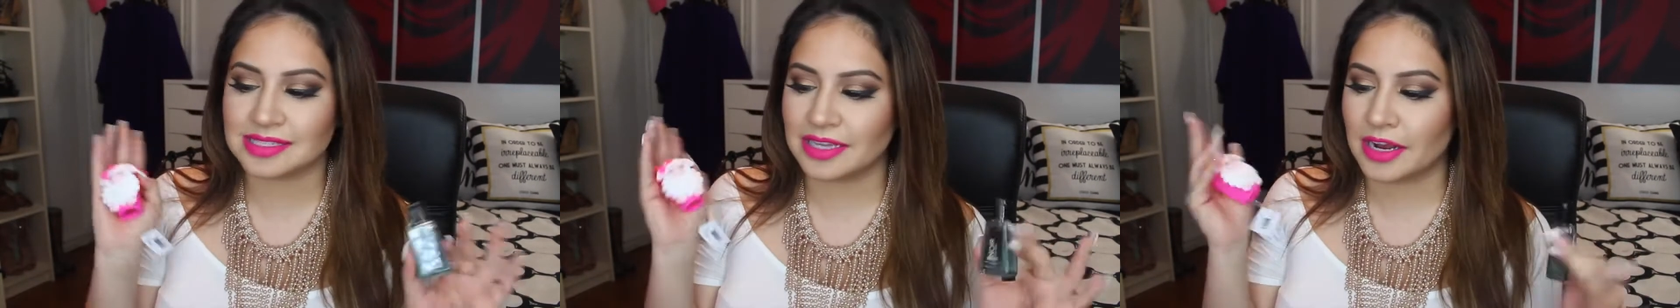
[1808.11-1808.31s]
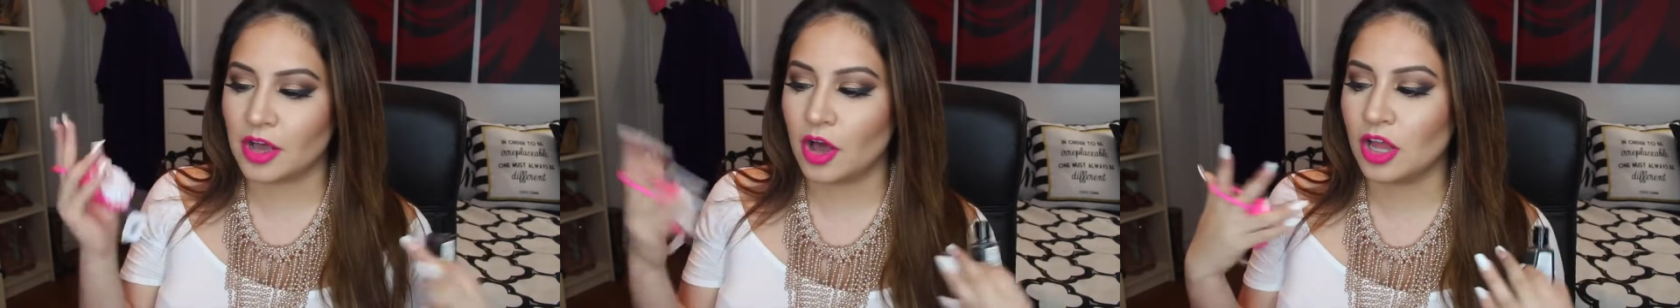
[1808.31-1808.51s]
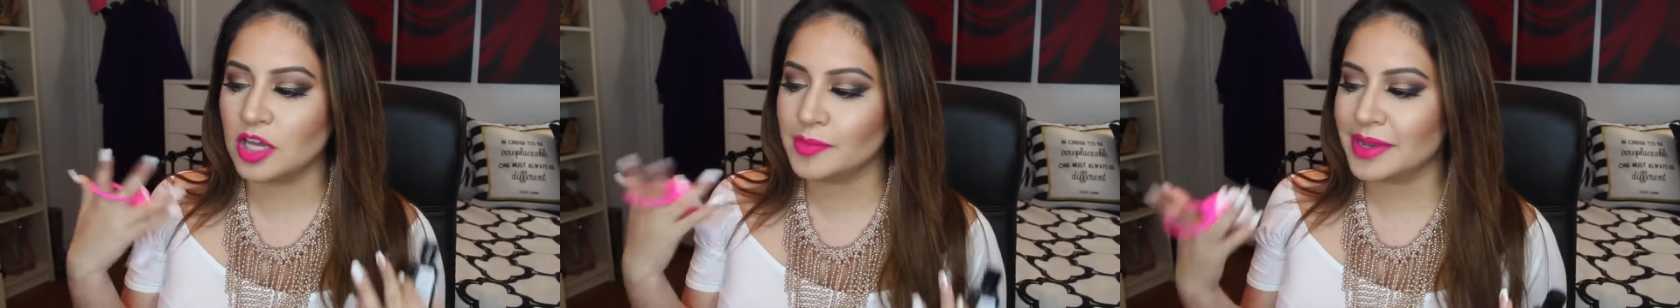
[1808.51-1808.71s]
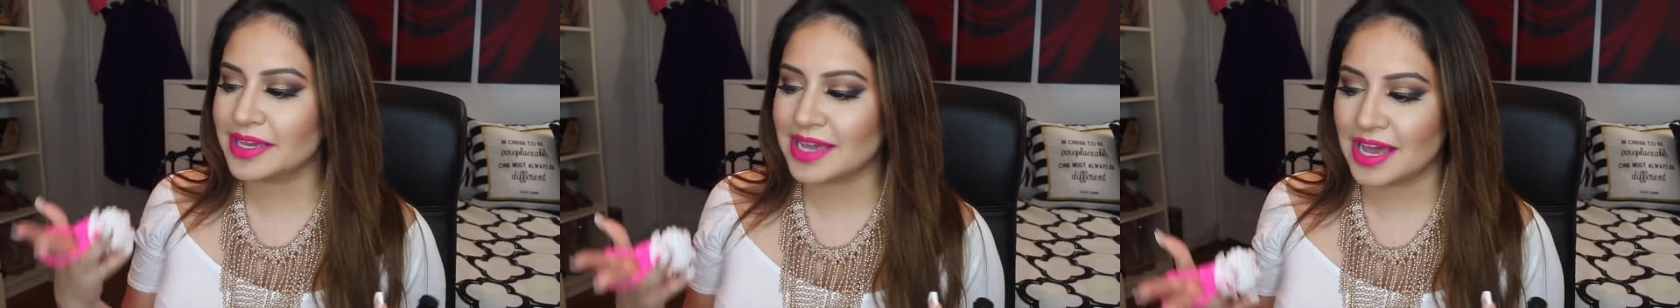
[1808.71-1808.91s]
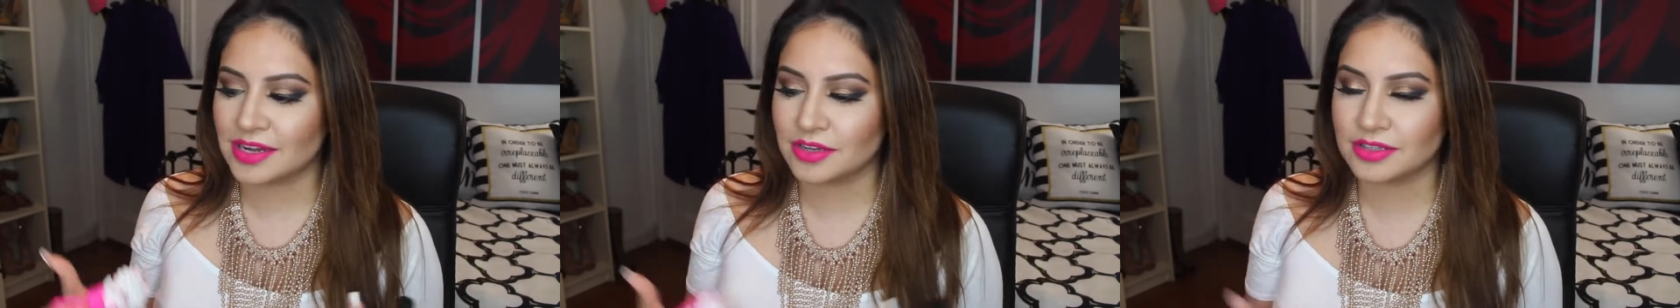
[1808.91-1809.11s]
Like all of my
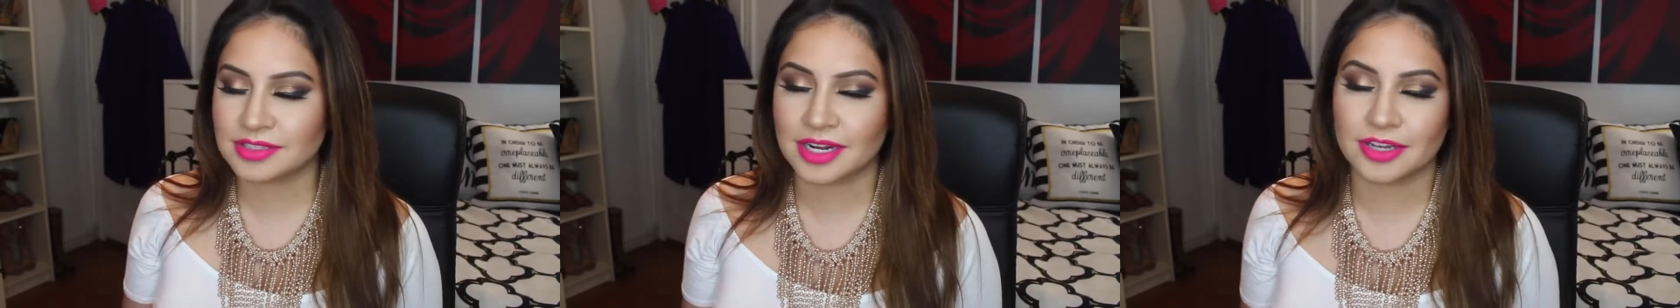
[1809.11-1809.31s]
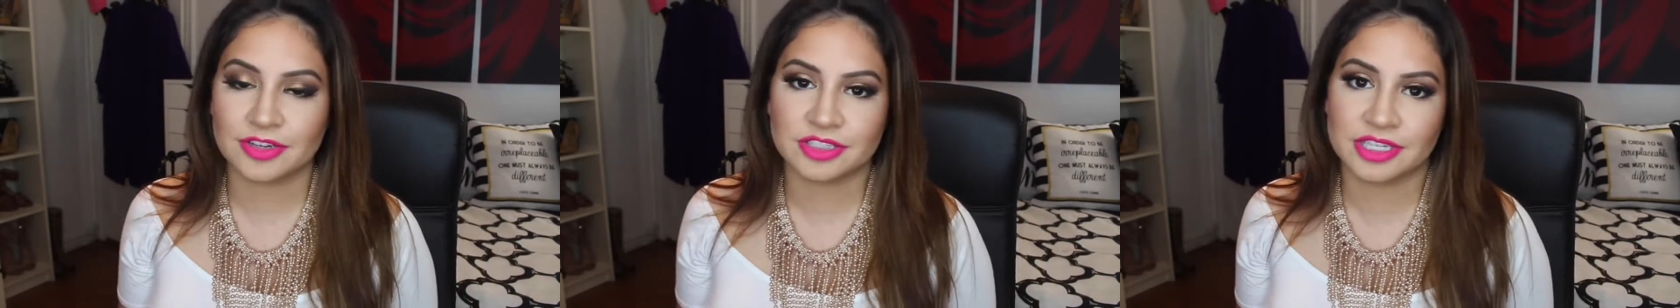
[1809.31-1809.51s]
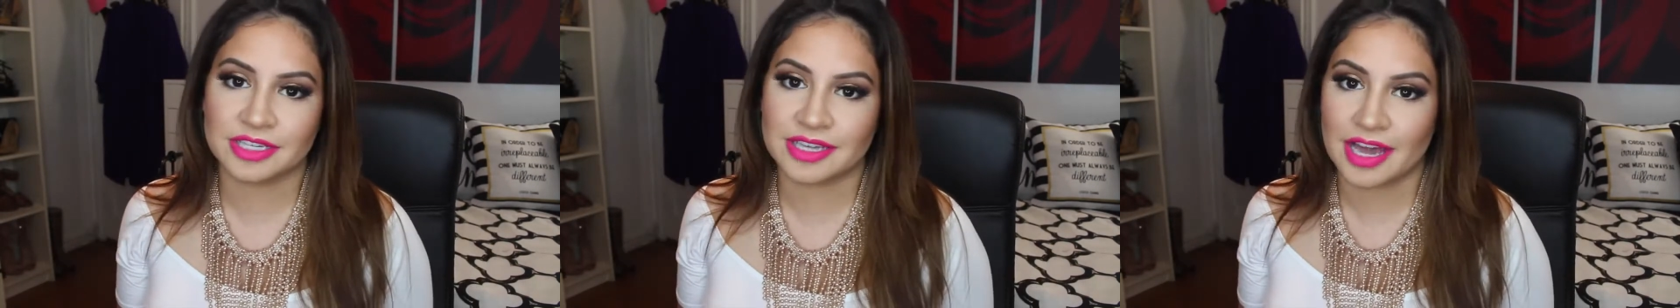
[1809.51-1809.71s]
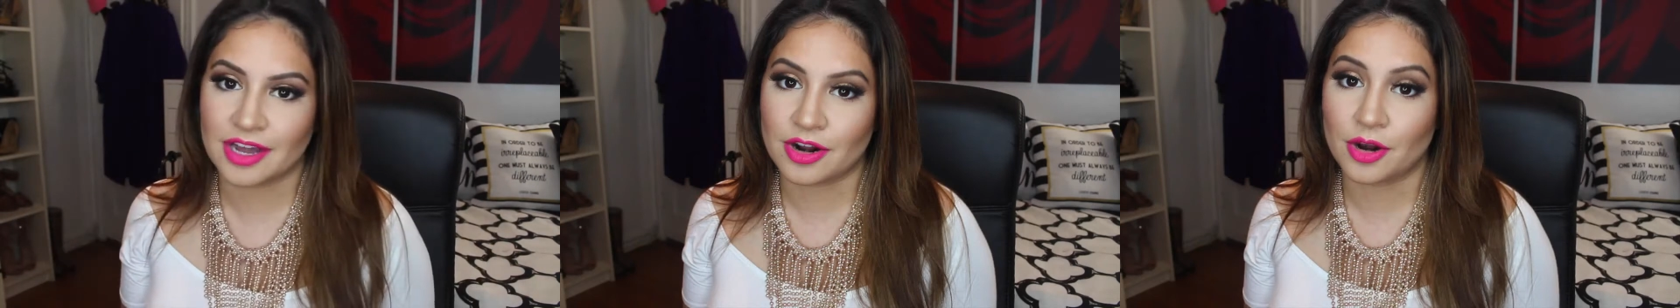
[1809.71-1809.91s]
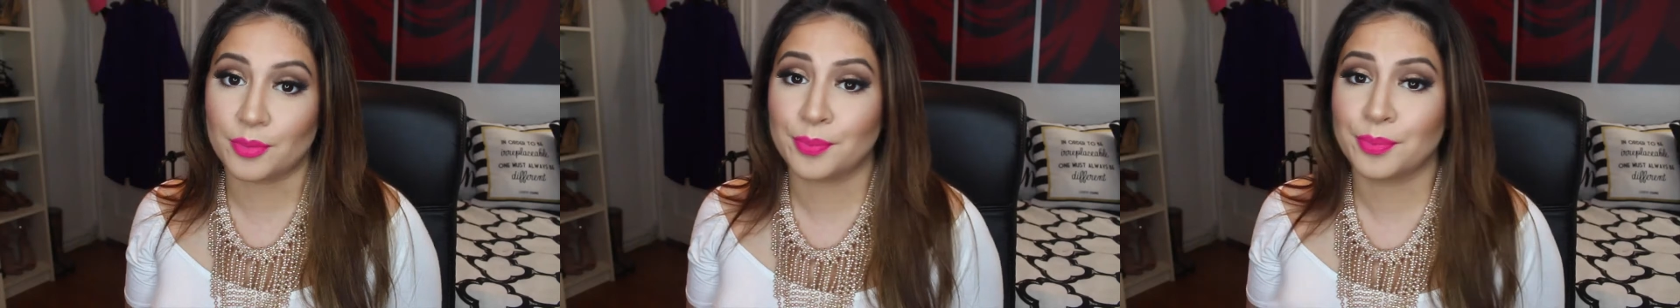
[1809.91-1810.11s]
candles that I usually get
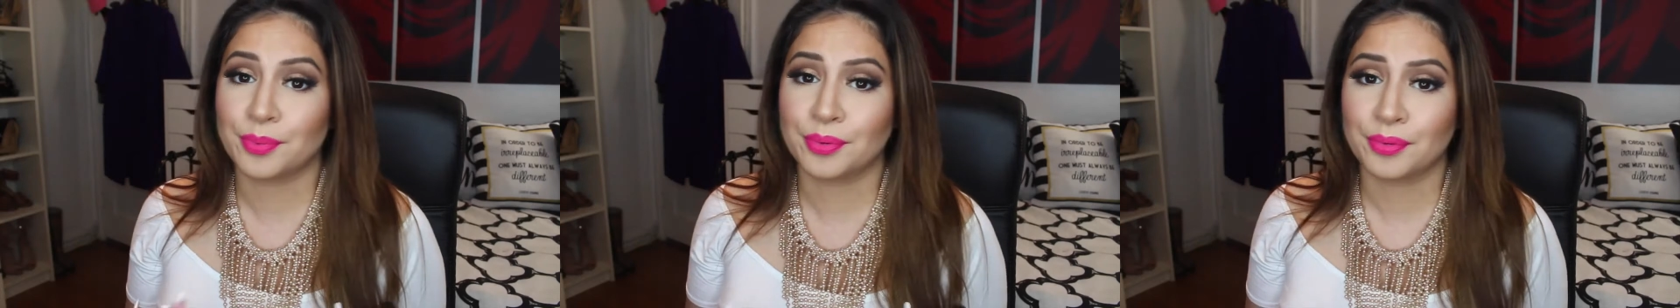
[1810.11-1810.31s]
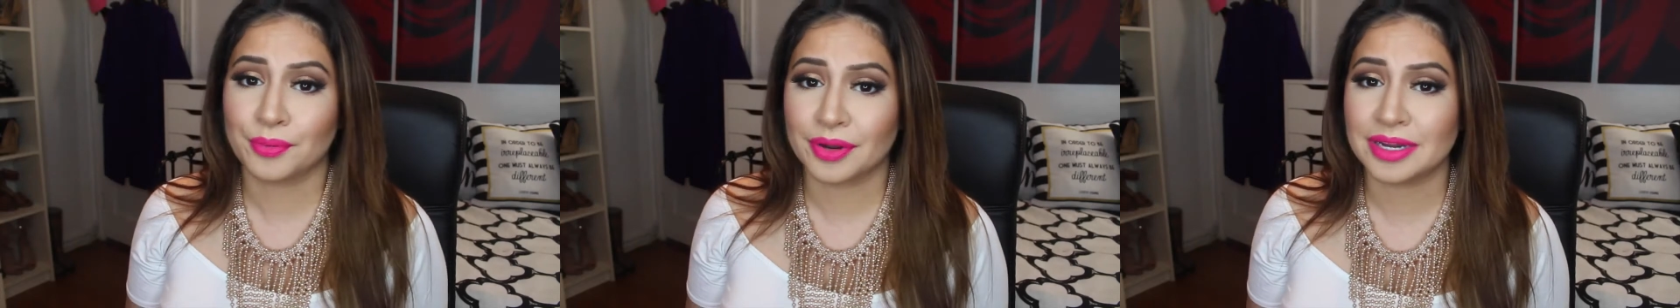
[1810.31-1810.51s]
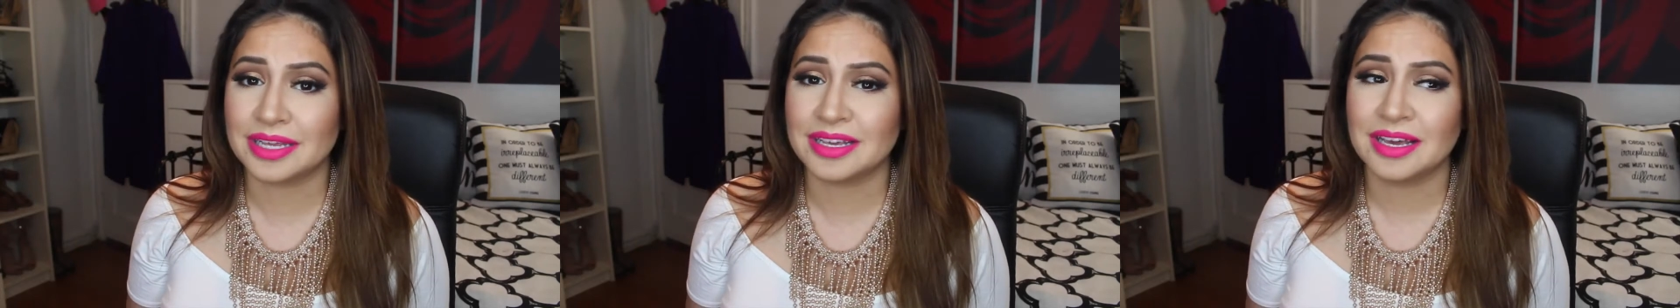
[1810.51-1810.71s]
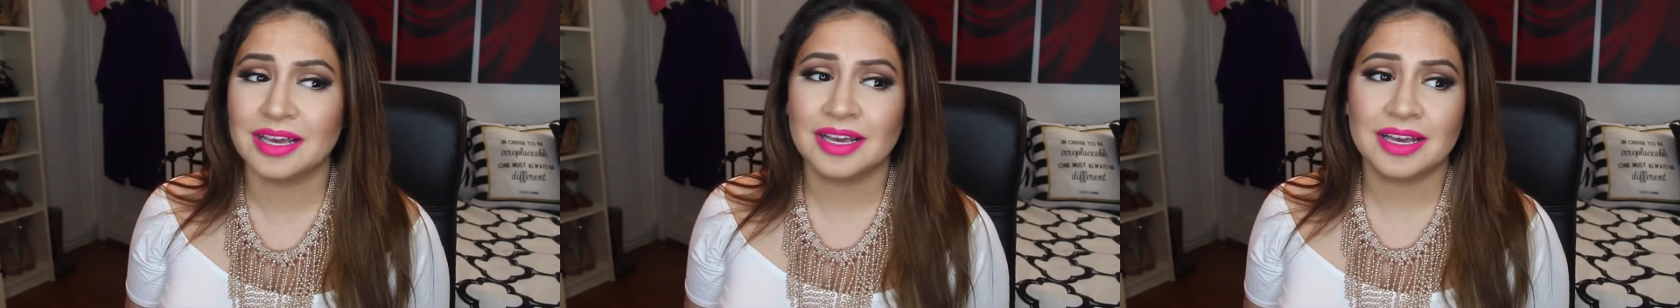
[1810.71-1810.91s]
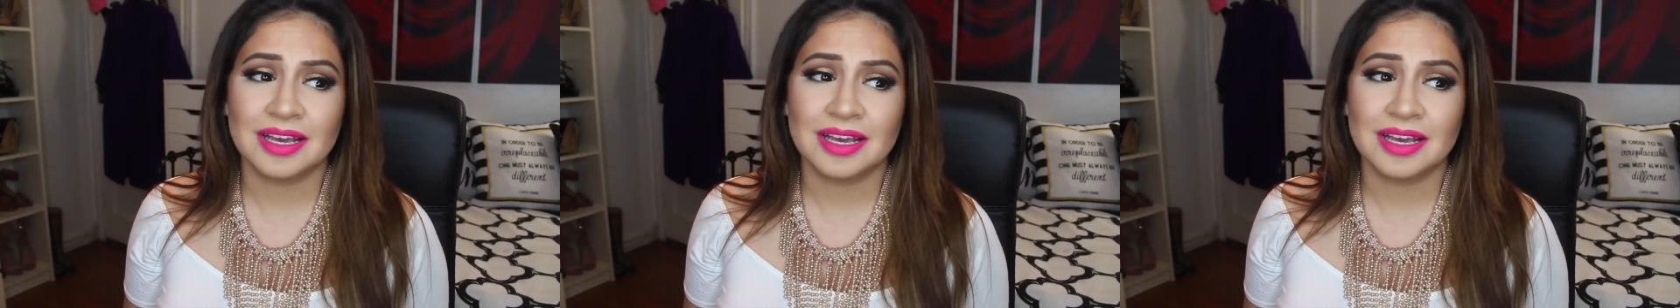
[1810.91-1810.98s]
are pretty